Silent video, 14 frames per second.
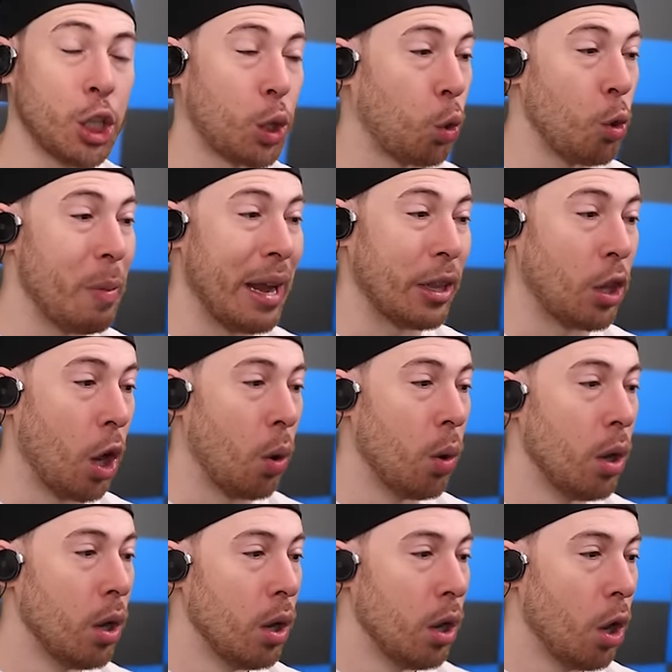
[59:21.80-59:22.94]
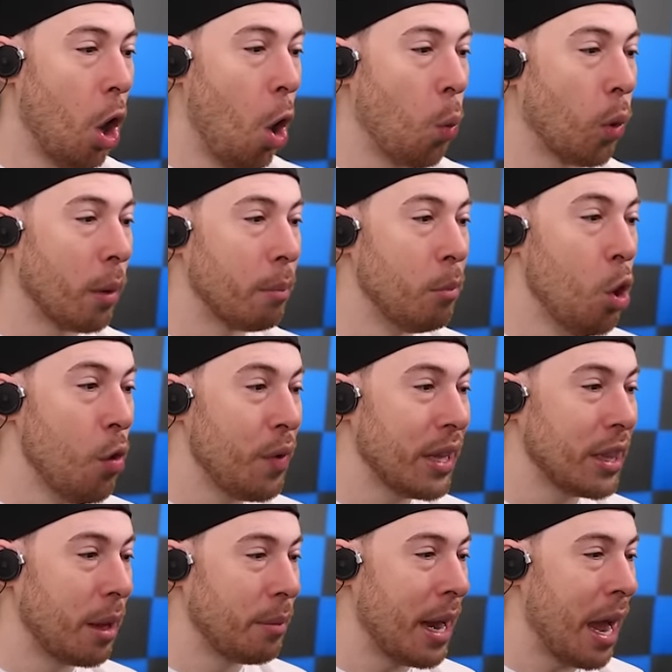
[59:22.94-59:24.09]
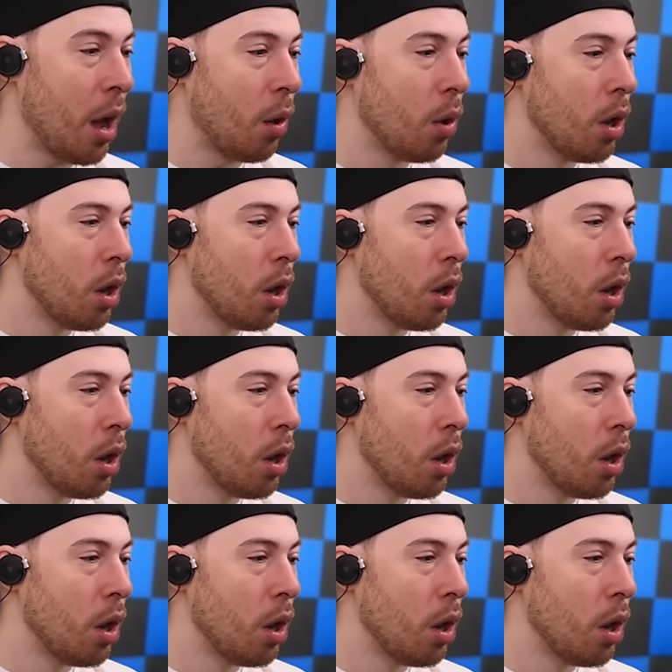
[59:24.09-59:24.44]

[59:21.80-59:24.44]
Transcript: a crewmate, though. Oh, we're moving them now.